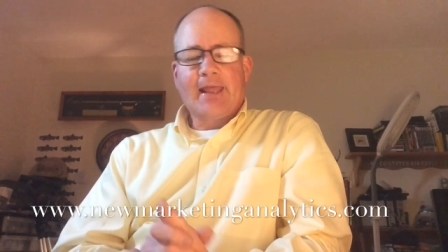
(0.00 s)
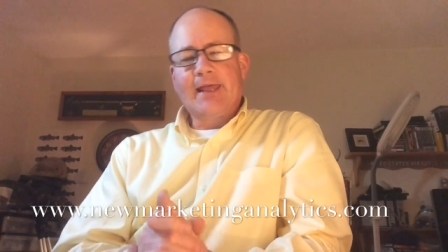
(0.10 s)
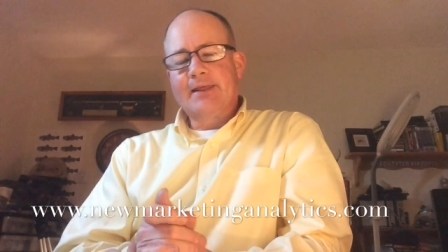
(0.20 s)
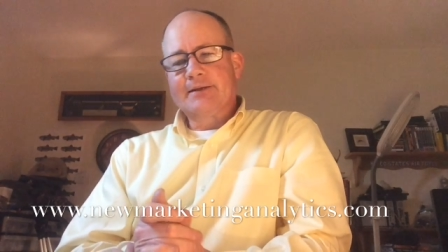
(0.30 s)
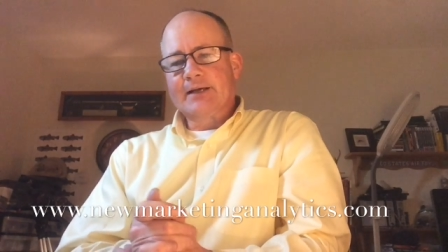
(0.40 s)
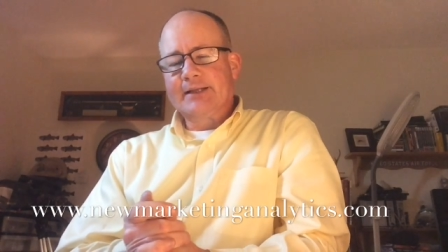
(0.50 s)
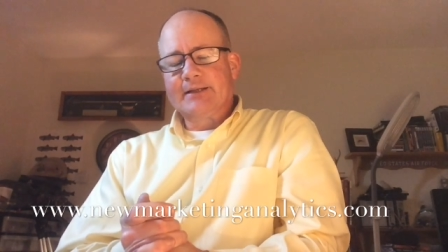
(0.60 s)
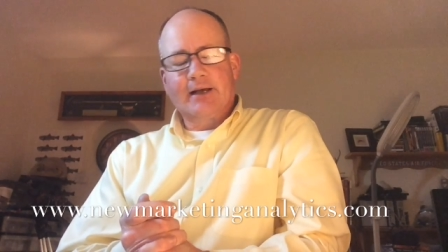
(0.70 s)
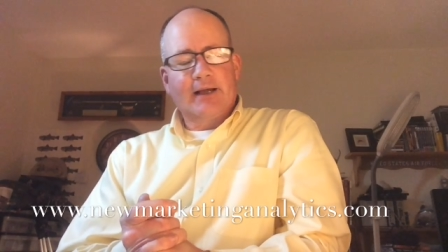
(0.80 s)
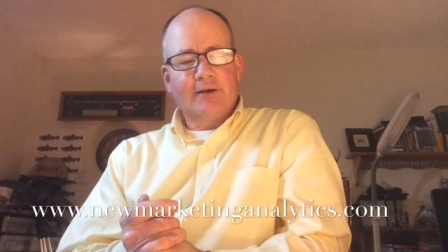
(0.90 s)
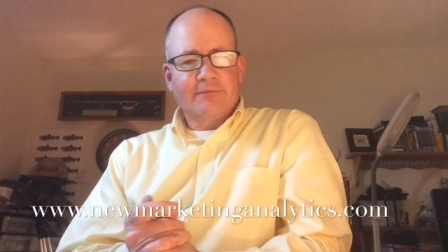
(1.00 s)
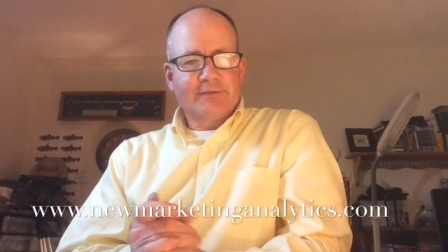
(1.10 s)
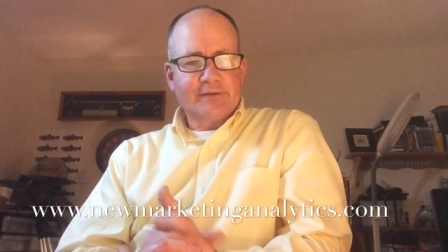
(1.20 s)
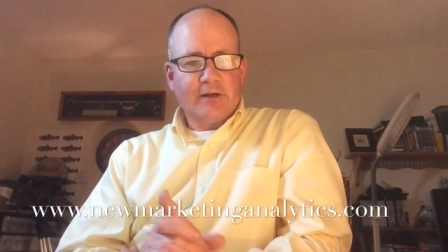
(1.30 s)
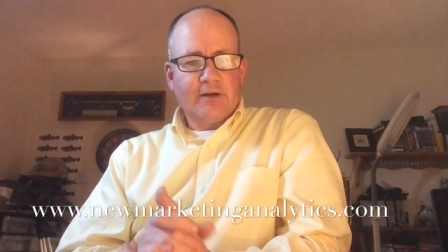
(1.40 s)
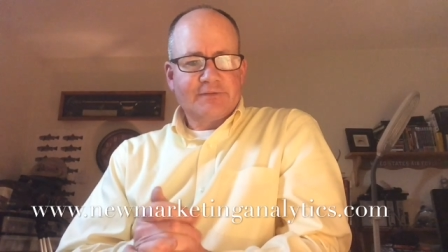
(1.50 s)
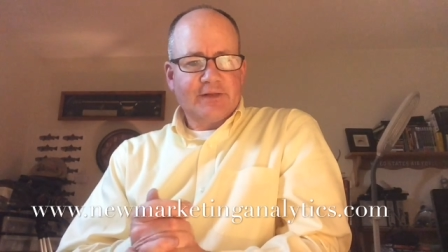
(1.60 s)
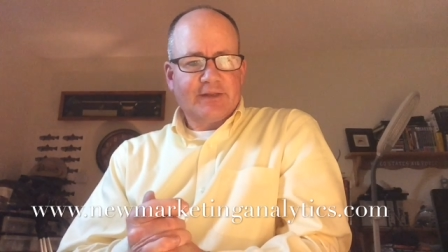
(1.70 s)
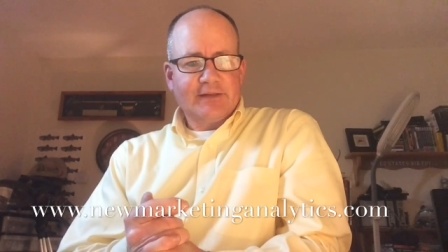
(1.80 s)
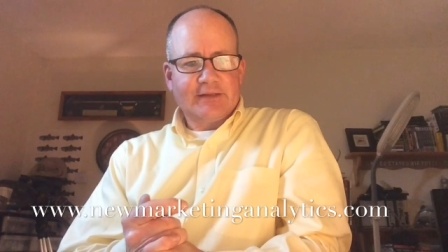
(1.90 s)
And I, I often I
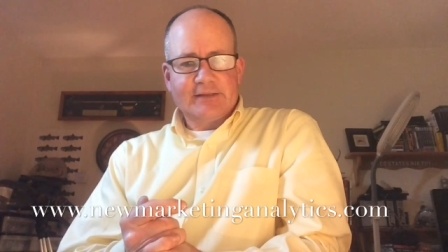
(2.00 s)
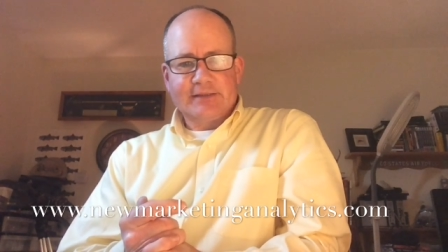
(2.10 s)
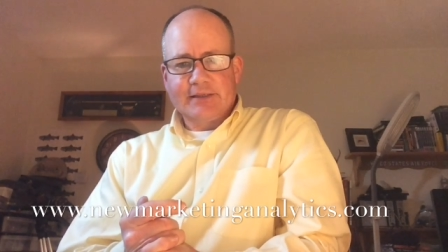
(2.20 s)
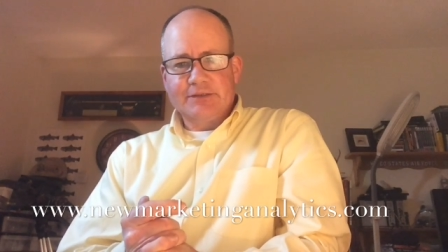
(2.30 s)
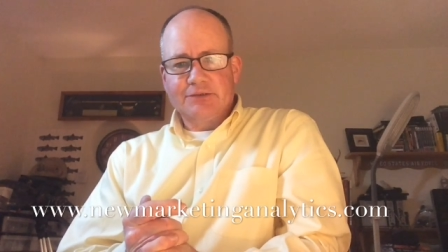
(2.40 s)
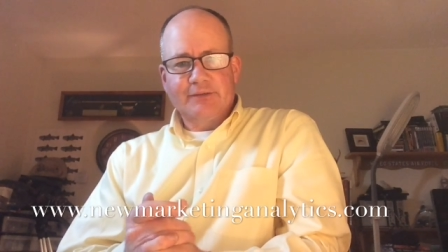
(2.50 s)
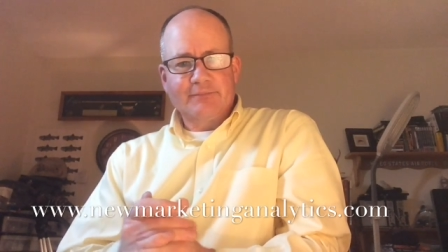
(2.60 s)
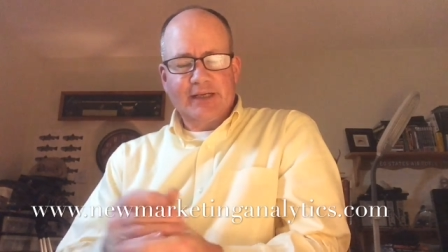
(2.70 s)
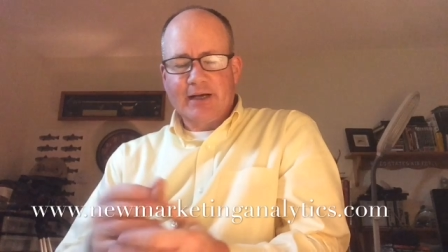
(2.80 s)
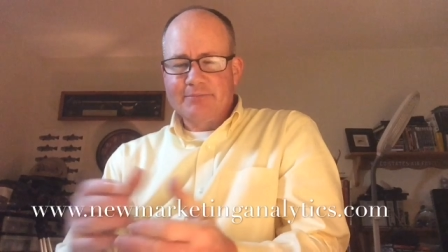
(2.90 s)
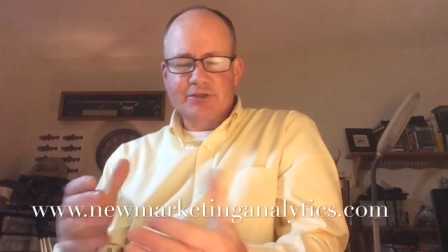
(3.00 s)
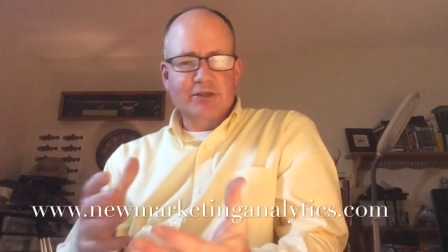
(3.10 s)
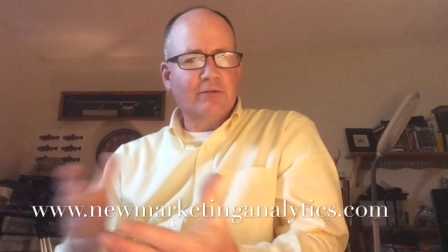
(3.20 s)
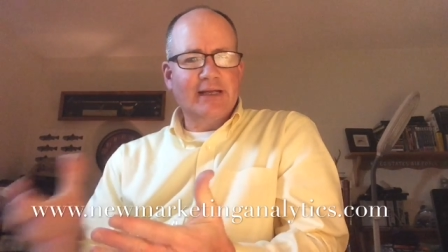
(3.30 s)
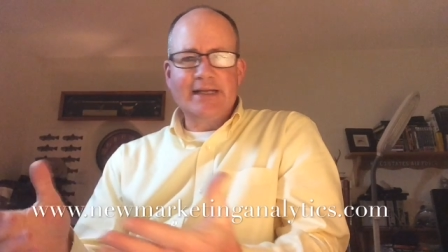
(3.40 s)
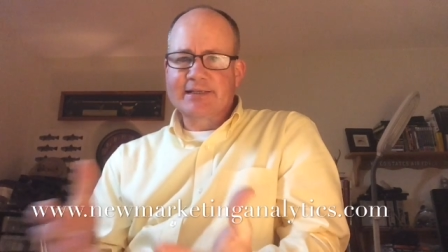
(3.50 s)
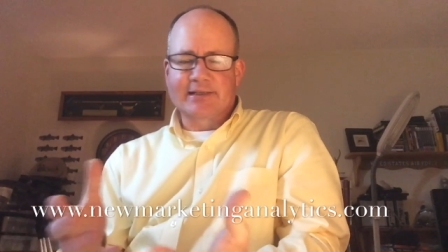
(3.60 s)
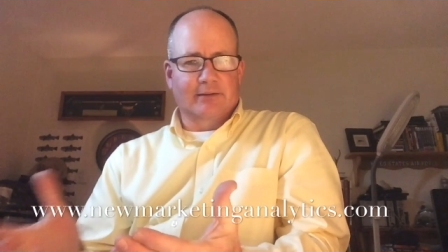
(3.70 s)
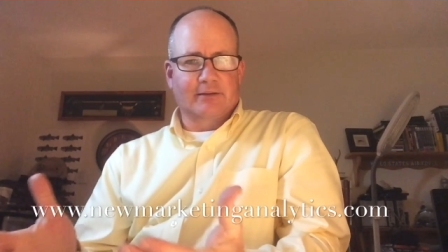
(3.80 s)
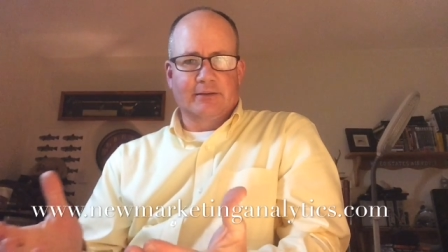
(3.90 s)
often think that uh, you can become so
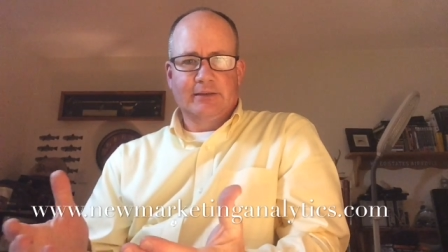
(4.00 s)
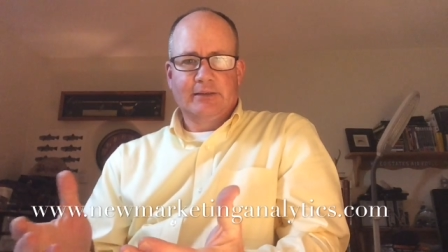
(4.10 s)
insular